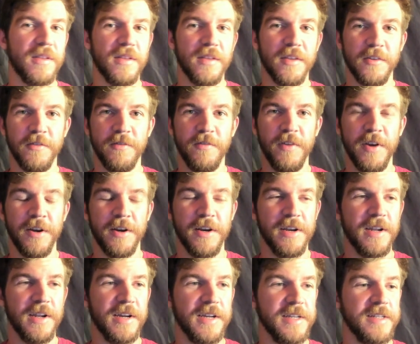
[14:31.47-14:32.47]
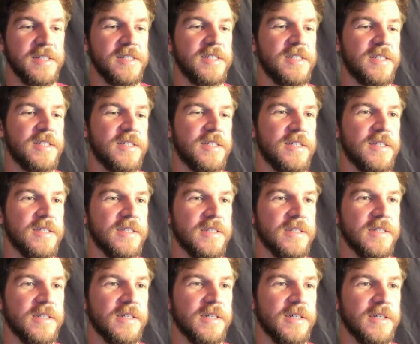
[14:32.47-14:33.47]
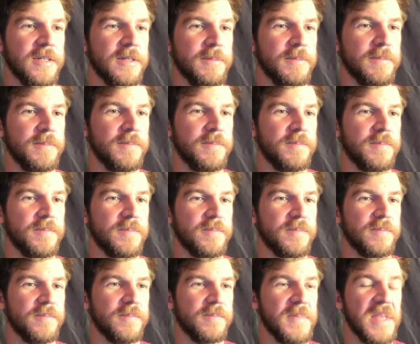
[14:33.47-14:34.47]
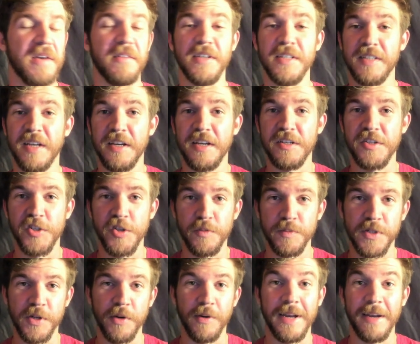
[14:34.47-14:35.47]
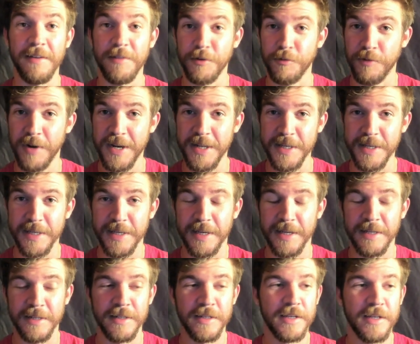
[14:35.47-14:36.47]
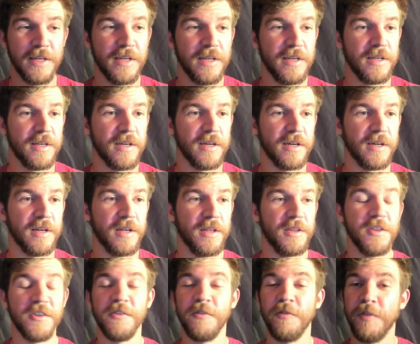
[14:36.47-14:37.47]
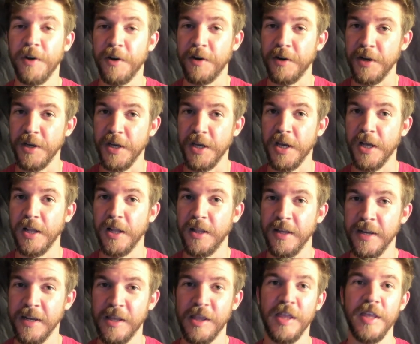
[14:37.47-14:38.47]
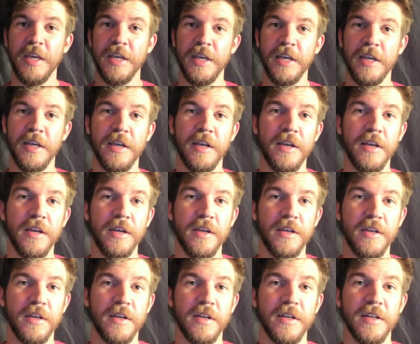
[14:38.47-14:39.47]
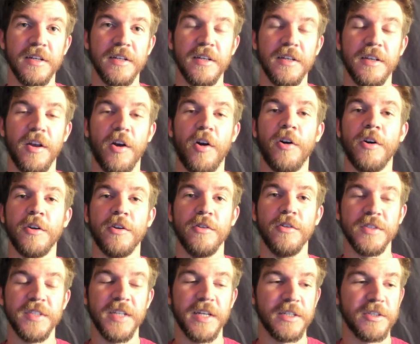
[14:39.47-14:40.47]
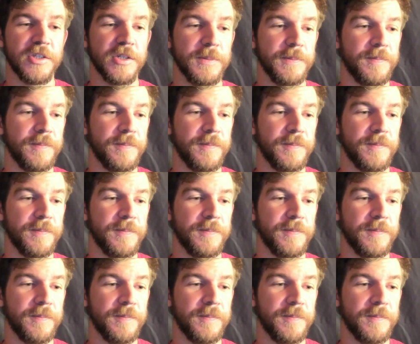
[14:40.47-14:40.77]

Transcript: this very nice, at least I assume so, I haven't read it yet, this very lengthy article section.